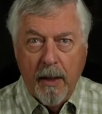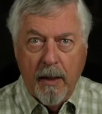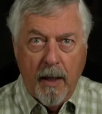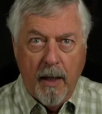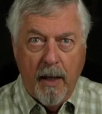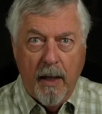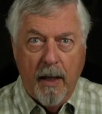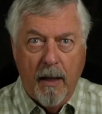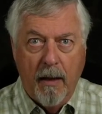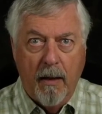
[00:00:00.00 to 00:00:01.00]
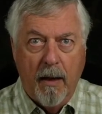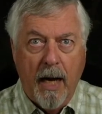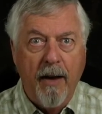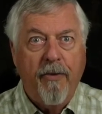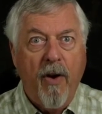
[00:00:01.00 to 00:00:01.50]

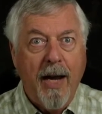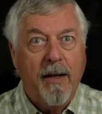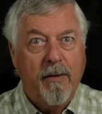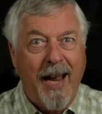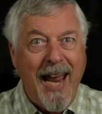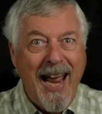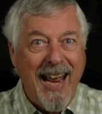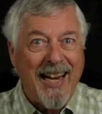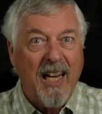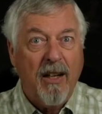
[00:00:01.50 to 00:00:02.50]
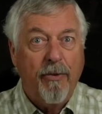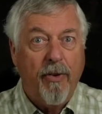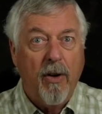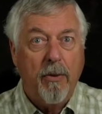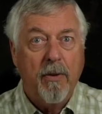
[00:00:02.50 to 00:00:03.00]
I find handling the
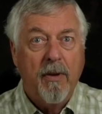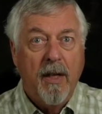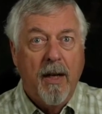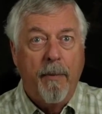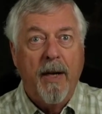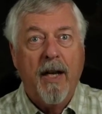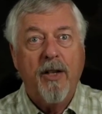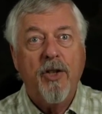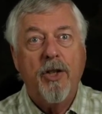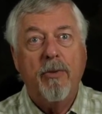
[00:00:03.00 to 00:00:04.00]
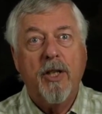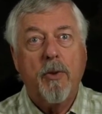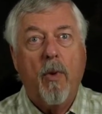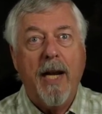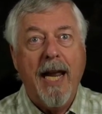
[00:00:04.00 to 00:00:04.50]
phone, I mean, I can shoot
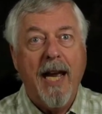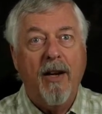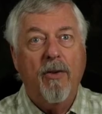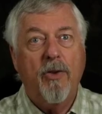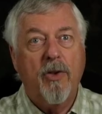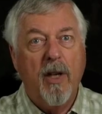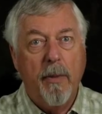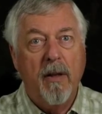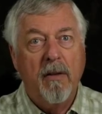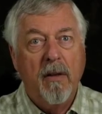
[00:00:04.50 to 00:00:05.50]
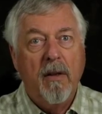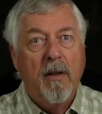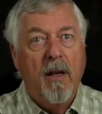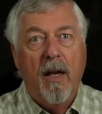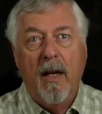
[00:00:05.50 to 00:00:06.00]
this one hand, no trouble.
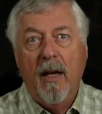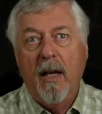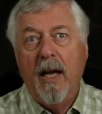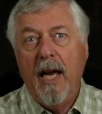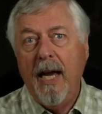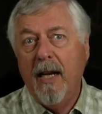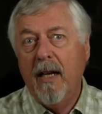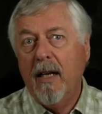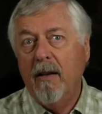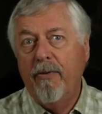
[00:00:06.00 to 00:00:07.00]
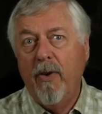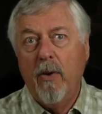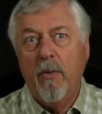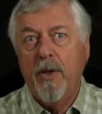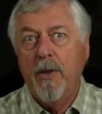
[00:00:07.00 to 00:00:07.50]
Handling the
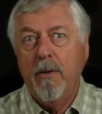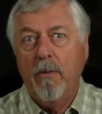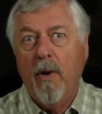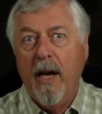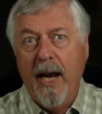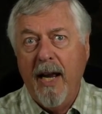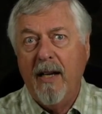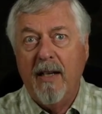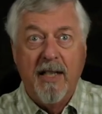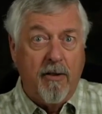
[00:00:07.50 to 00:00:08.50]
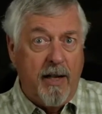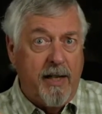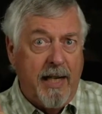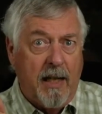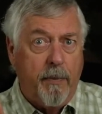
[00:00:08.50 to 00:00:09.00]
phone with one hand and trying to
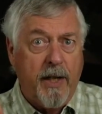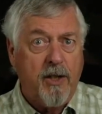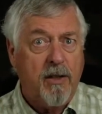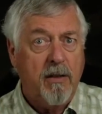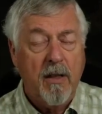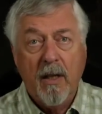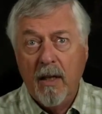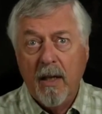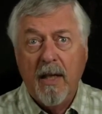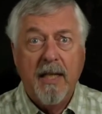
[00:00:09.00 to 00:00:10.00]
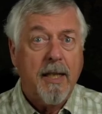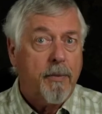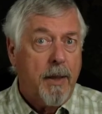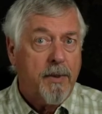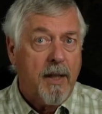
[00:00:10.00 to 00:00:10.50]
take the picture, it
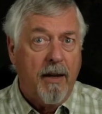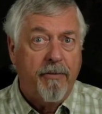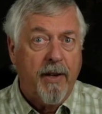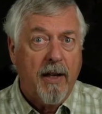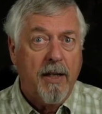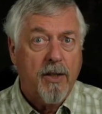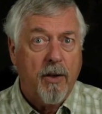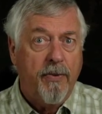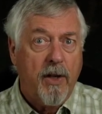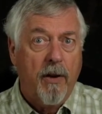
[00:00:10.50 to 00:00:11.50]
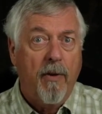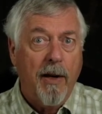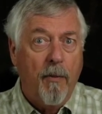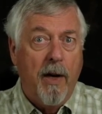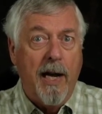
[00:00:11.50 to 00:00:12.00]
sometimes can get fiddly. So if you've got a rod
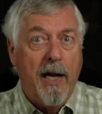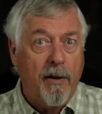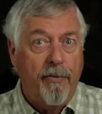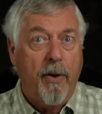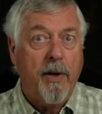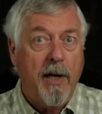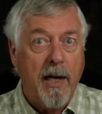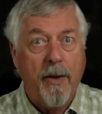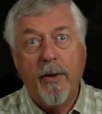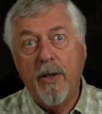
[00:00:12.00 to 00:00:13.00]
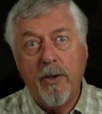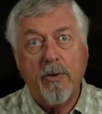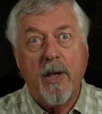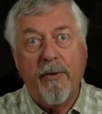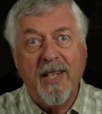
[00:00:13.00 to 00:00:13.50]
in one hand, a phone in the other, it's
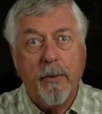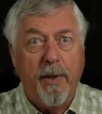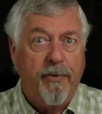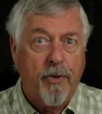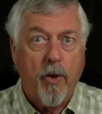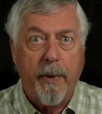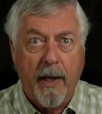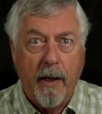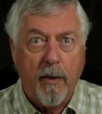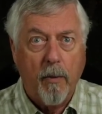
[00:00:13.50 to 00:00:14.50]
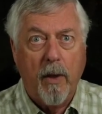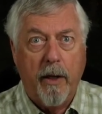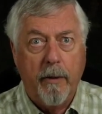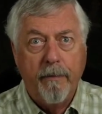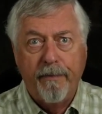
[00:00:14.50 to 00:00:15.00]
usually a recipe for dropping it in the water.